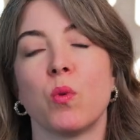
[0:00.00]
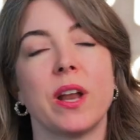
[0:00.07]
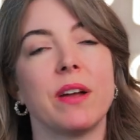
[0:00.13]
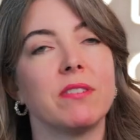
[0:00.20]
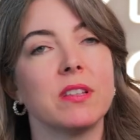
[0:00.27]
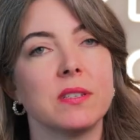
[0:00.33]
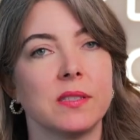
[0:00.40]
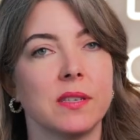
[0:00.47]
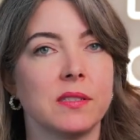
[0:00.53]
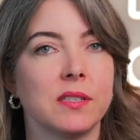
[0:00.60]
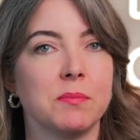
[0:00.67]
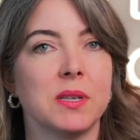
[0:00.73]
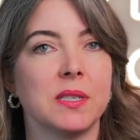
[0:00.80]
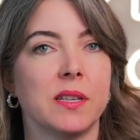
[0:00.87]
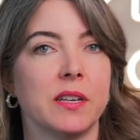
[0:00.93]
whatever the
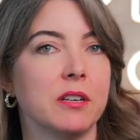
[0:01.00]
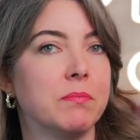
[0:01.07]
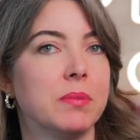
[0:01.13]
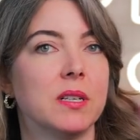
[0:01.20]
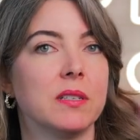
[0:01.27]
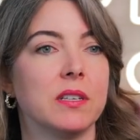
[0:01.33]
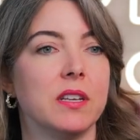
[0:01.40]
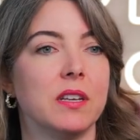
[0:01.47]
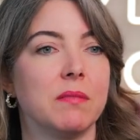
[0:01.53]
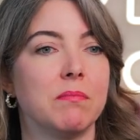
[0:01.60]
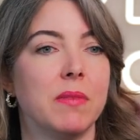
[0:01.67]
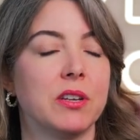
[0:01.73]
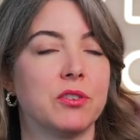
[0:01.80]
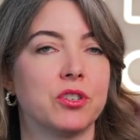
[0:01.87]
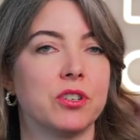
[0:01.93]
system is that you're building,
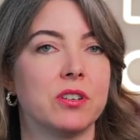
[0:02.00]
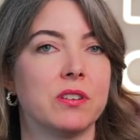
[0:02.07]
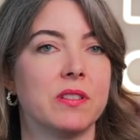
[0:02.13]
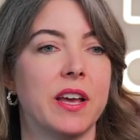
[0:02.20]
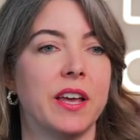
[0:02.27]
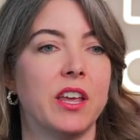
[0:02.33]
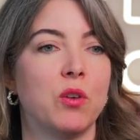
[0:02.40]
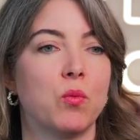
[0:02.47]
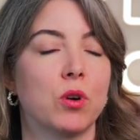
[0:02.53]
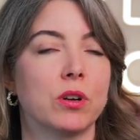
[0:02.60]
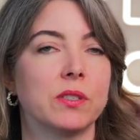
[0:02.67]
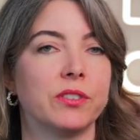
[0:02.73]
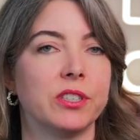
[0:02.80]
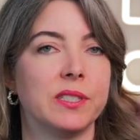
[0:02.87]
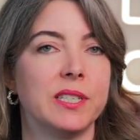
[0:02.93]
make sure that it
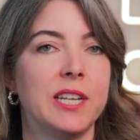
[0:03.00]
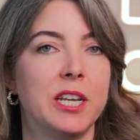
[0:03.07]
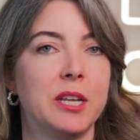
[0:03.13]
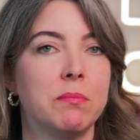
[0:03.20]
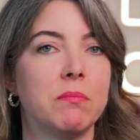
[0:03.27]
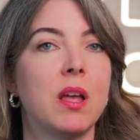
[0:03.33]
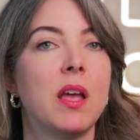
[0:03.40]
works for a team